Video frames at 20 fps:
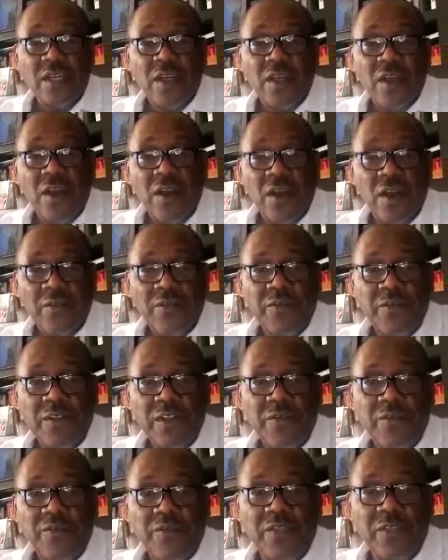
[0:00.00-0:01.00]
cough in
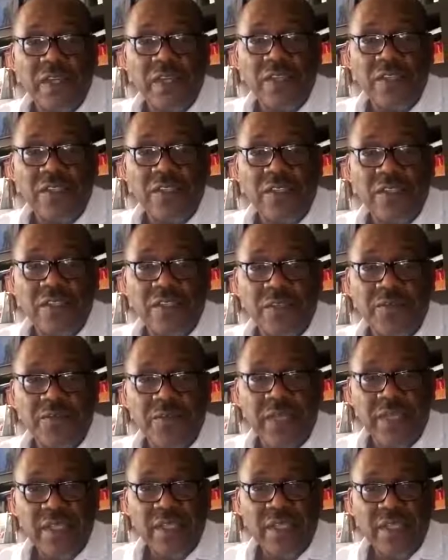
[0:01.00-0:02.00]
your face or
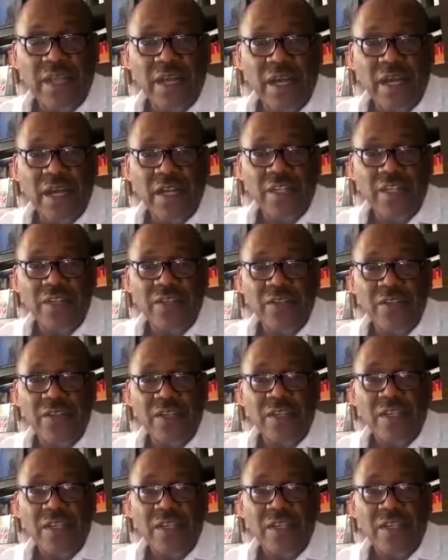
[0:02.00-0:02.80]
spit on you,